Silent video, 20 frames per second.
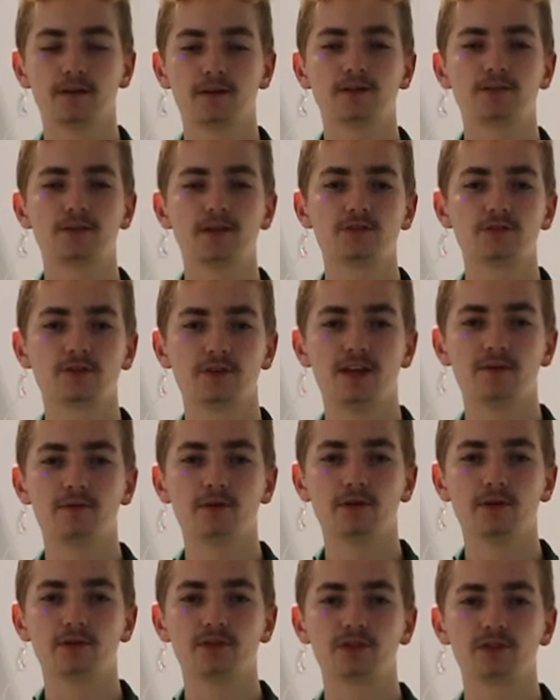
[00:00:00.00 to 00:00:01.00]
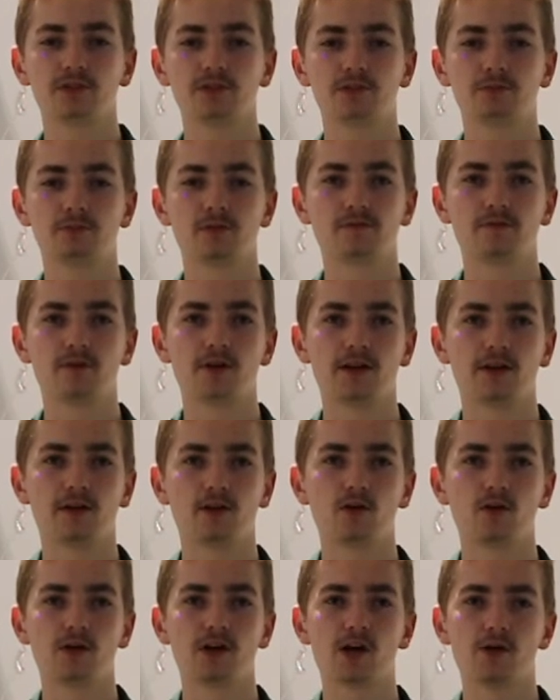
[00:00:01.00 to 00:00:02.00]
St John Ambulance is providing
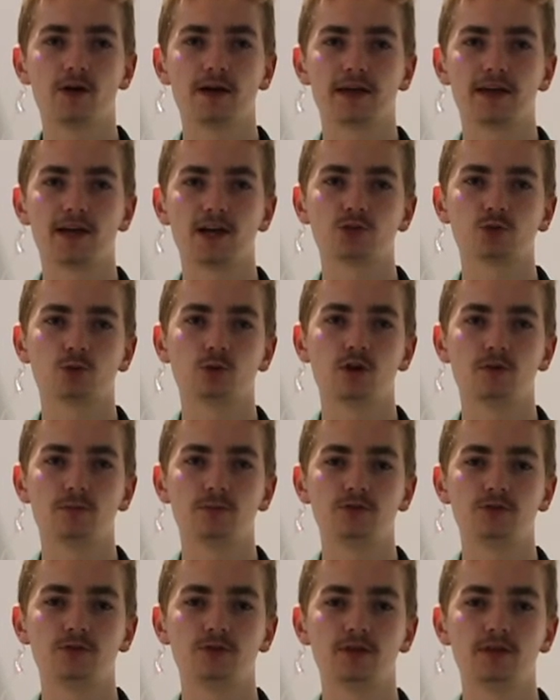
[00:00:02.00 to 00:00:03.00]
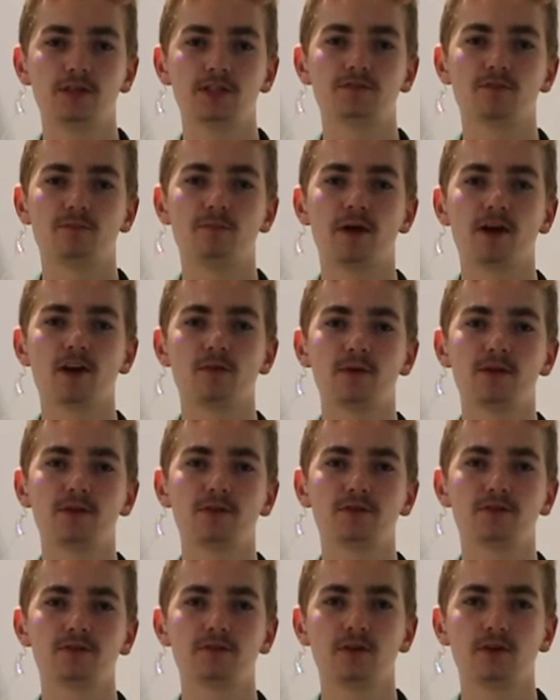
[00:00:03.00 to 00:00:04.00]
ongoing casual opportunities for
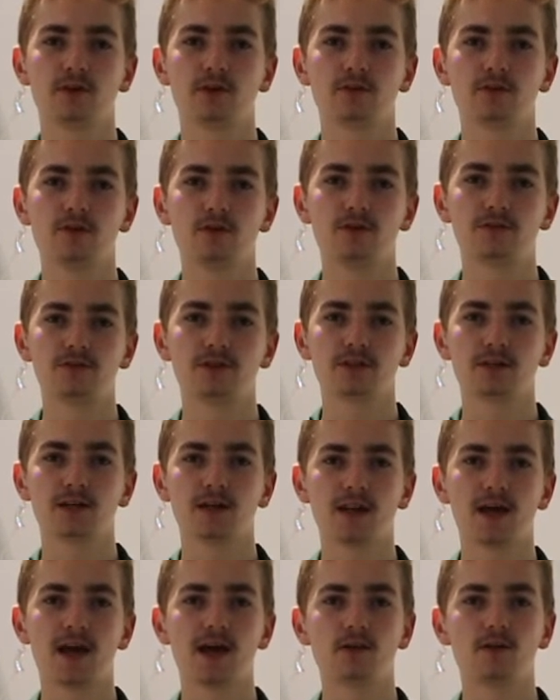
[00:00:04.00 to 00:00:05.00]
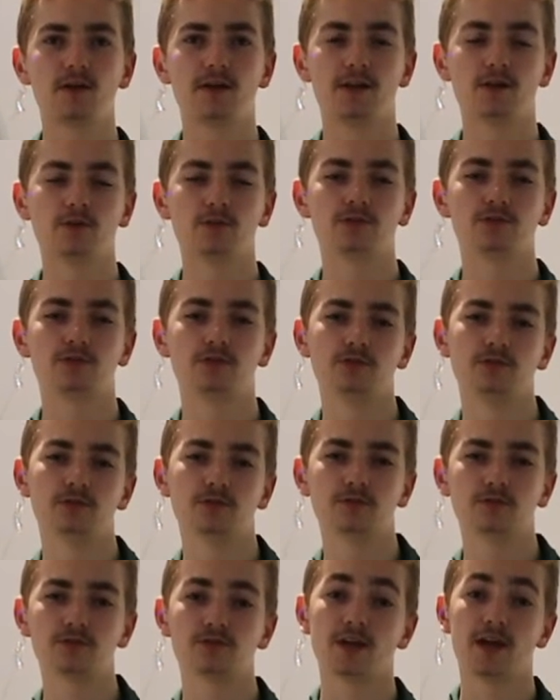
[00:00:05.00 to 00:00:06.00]
paramedicine, nursing and allied health
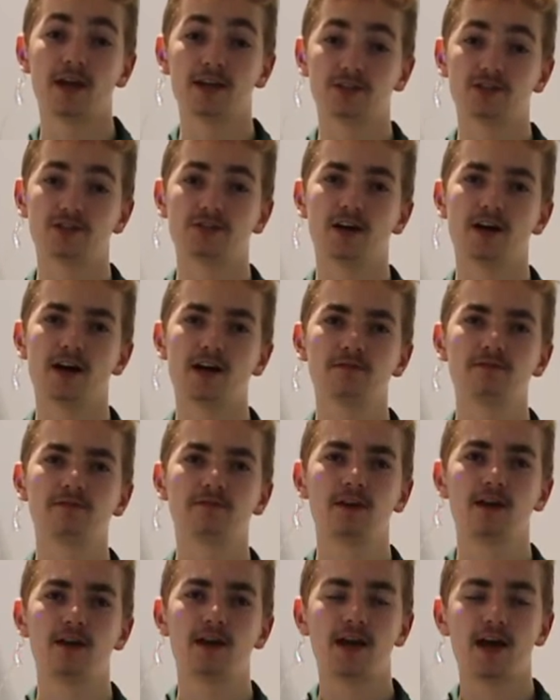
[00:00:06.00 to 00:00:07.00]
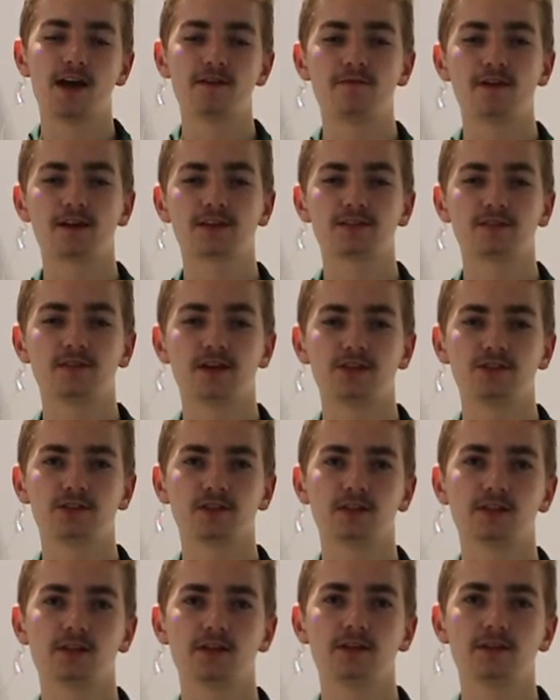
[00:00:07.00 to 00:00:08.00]
students and staff at
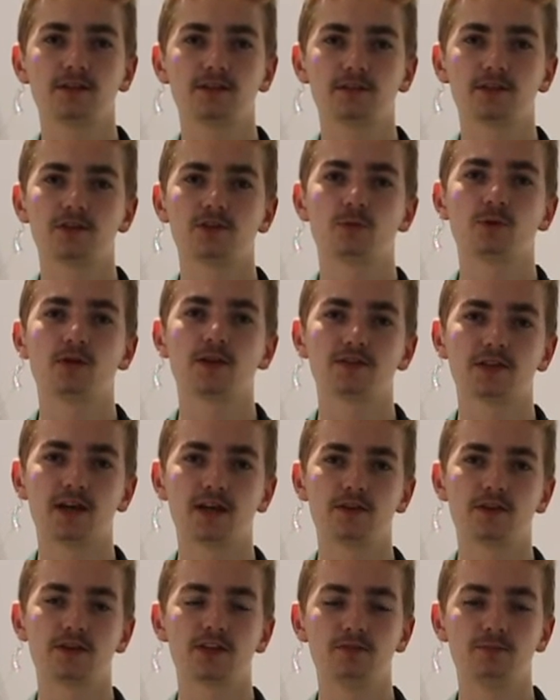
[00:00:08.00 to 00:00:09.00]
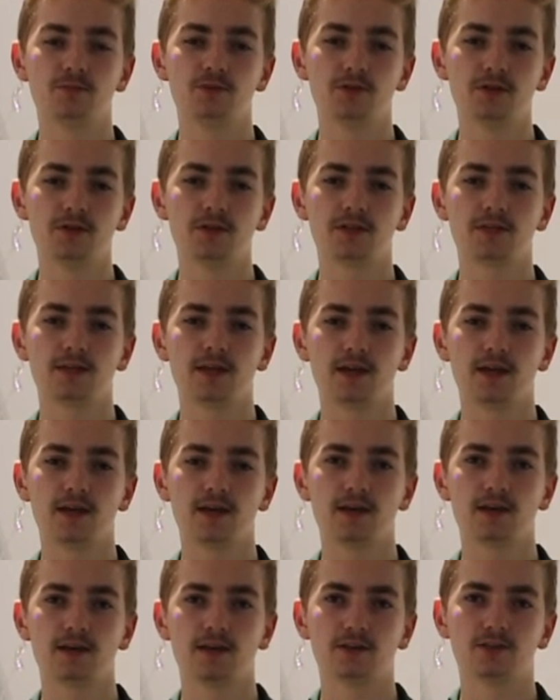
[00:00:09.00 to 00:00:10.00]
vaccination clinics, as well as other community
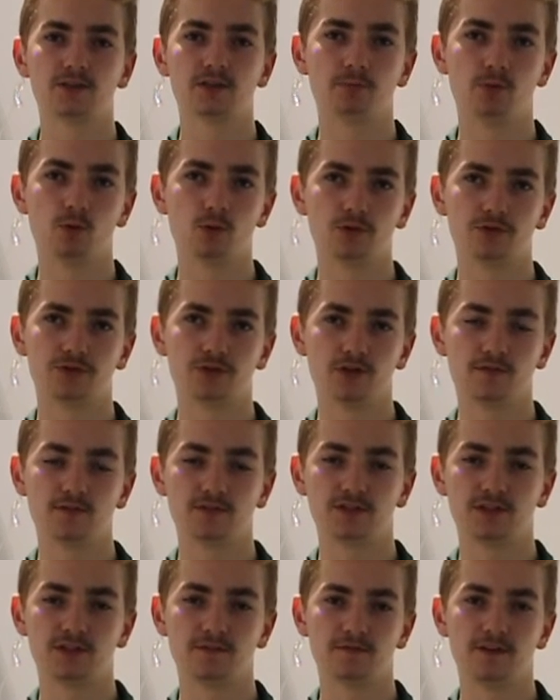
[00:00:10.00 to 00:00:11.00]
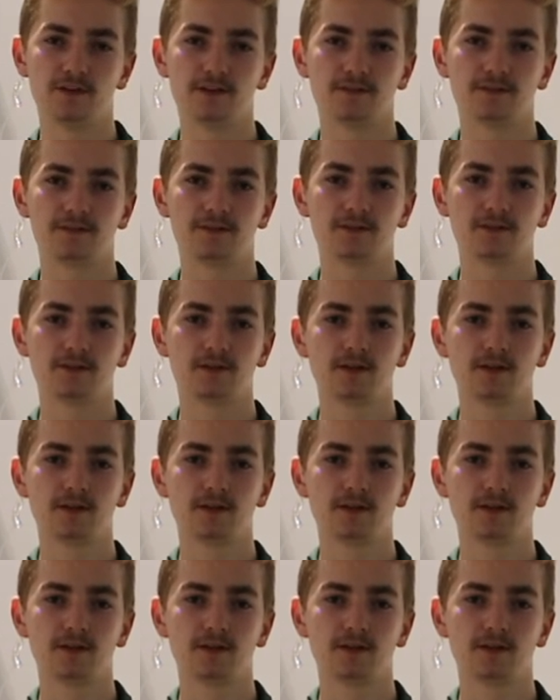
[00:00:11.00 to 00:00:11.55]
care and support service events.